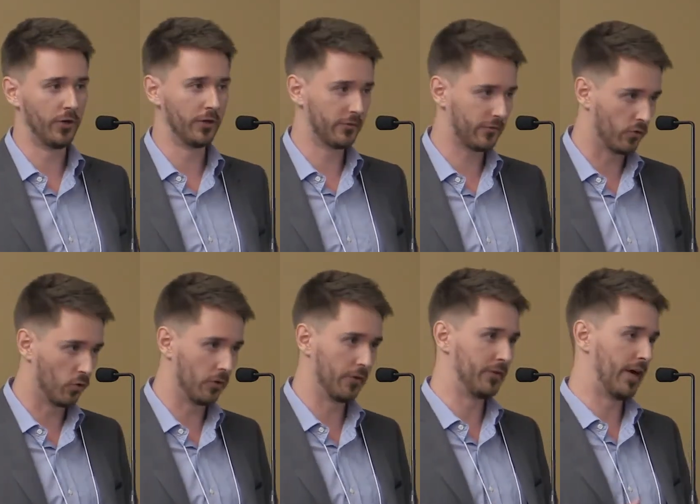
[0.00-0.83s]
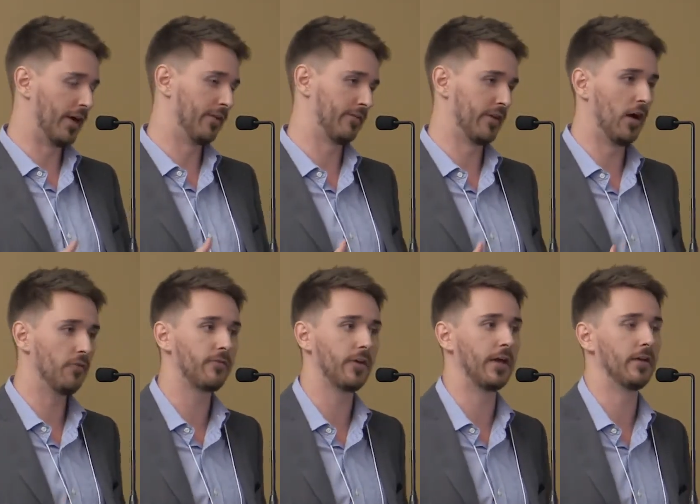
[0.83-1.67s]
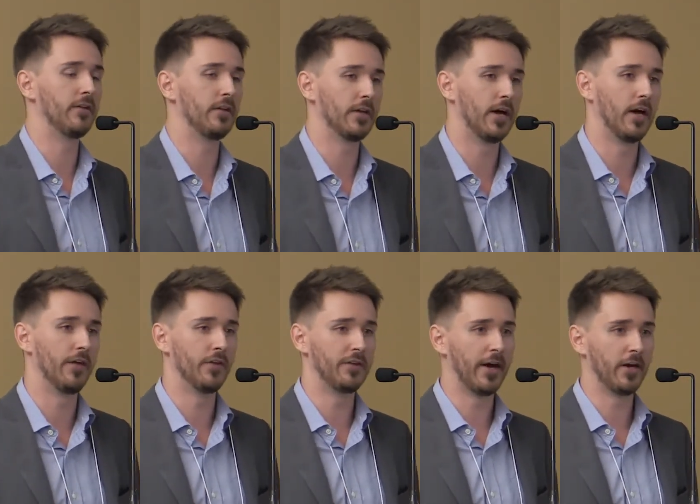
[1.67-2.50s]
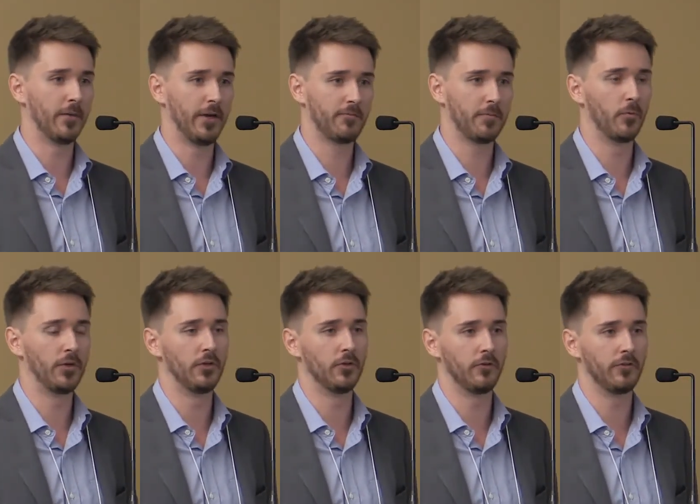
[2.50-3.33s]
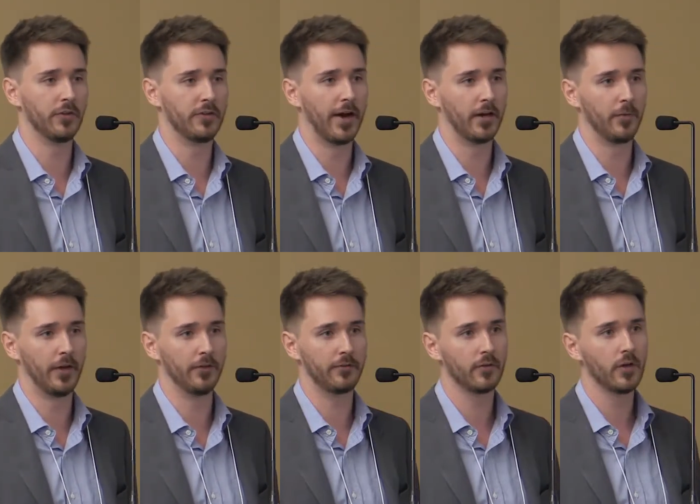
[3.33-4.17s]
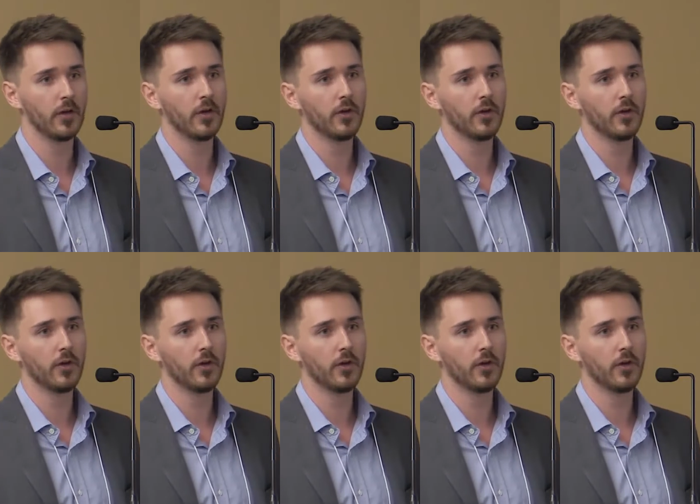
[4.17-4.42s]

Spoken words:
We didn't store the data itself in the database, but we used the database